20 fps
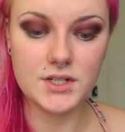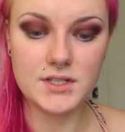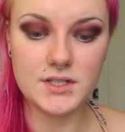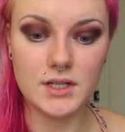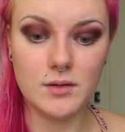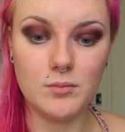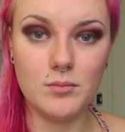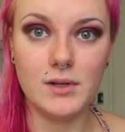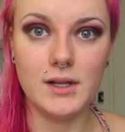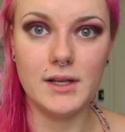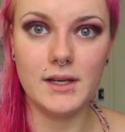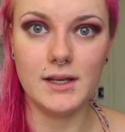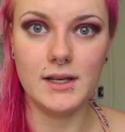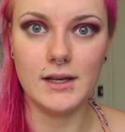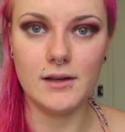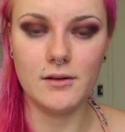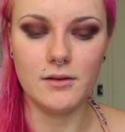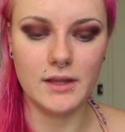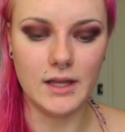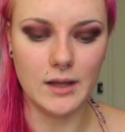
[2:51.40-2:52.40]
you're done blending
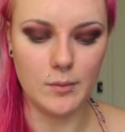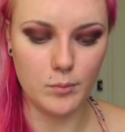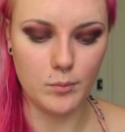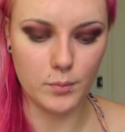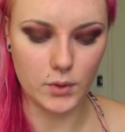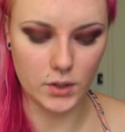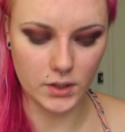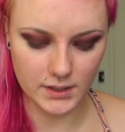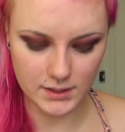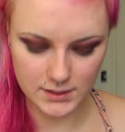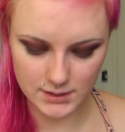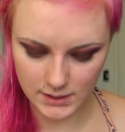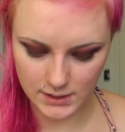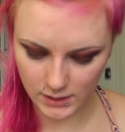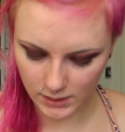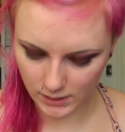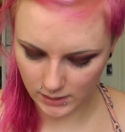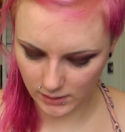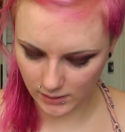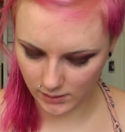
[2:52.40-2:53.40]
out that
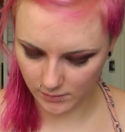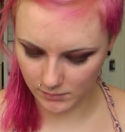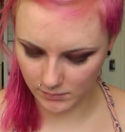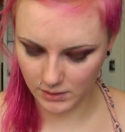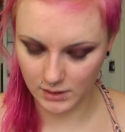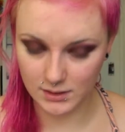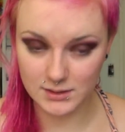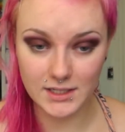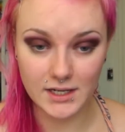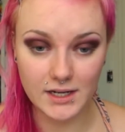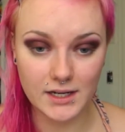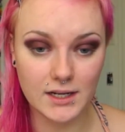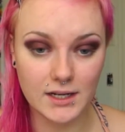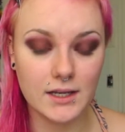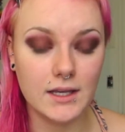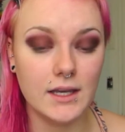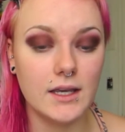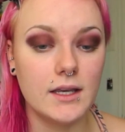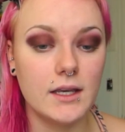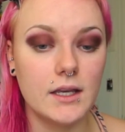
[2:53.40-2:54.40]
burgundy, um, you can take
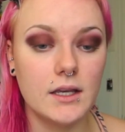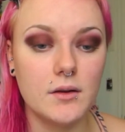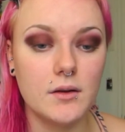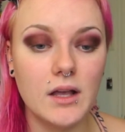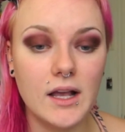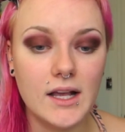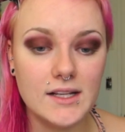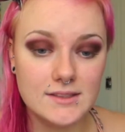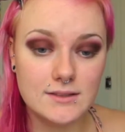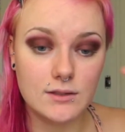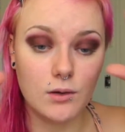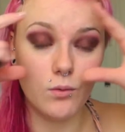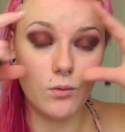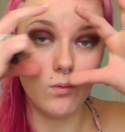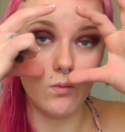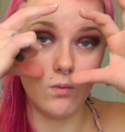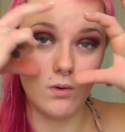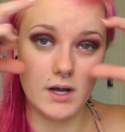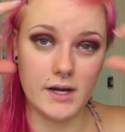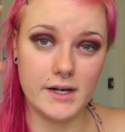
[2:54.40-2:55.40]
it as
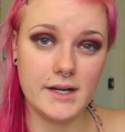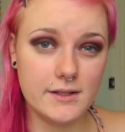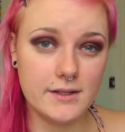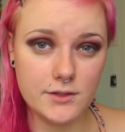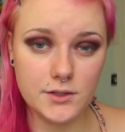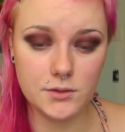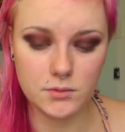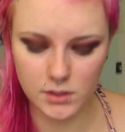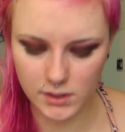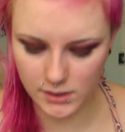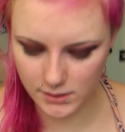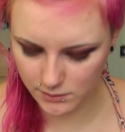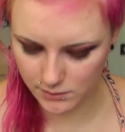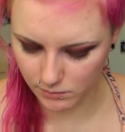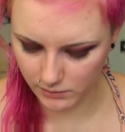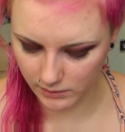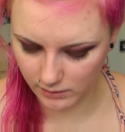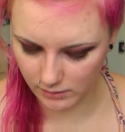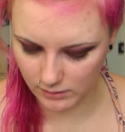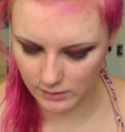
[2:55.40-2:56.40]
wide as you want
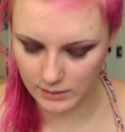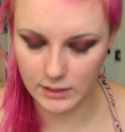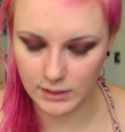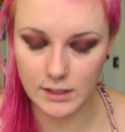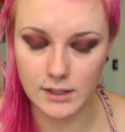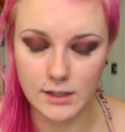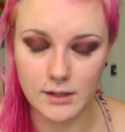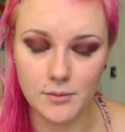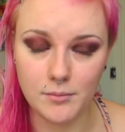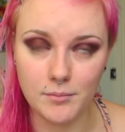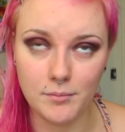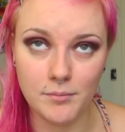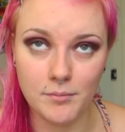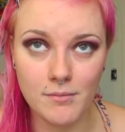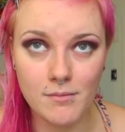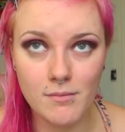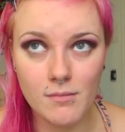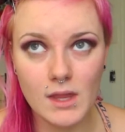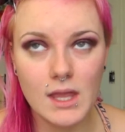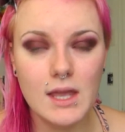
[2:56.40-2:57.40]
with the um,
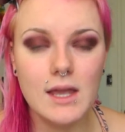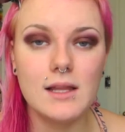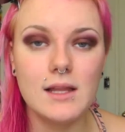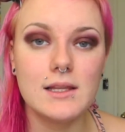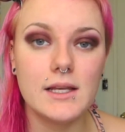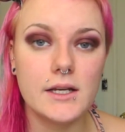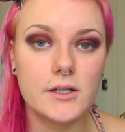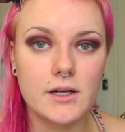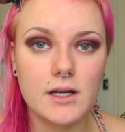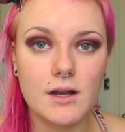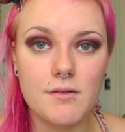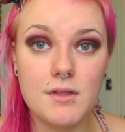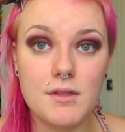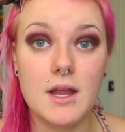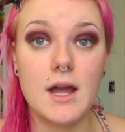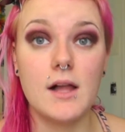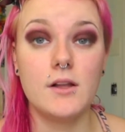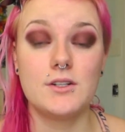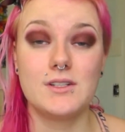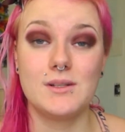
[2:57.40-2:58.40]
layering of the
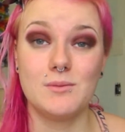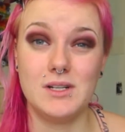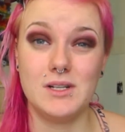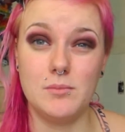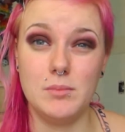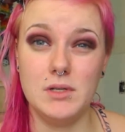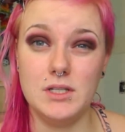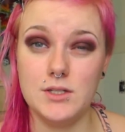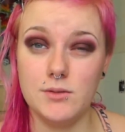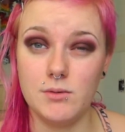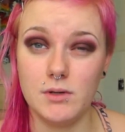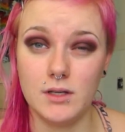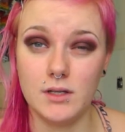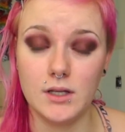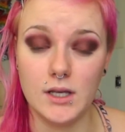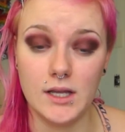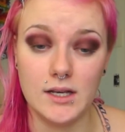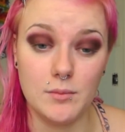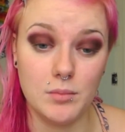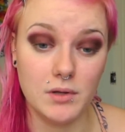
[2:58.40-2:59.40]
colors I'm going to be doing
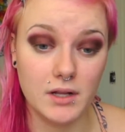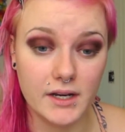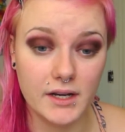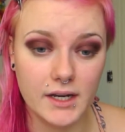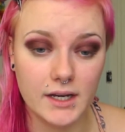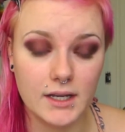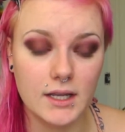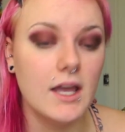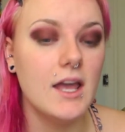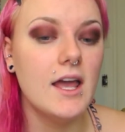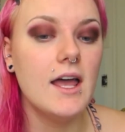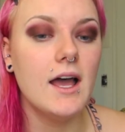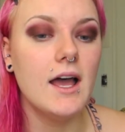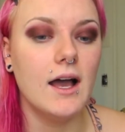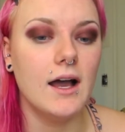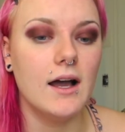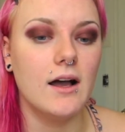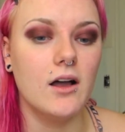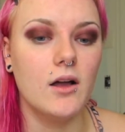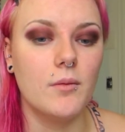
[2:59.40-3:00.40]
and applying.
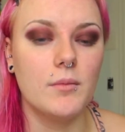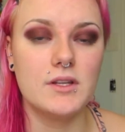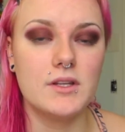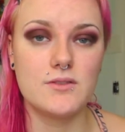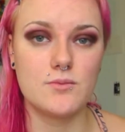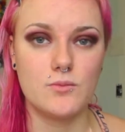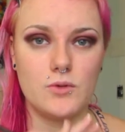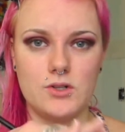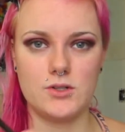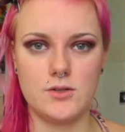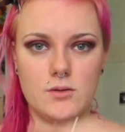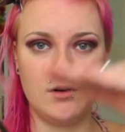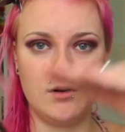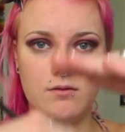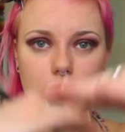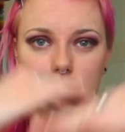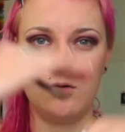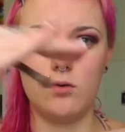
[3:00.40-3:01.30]
Um, it's more so of a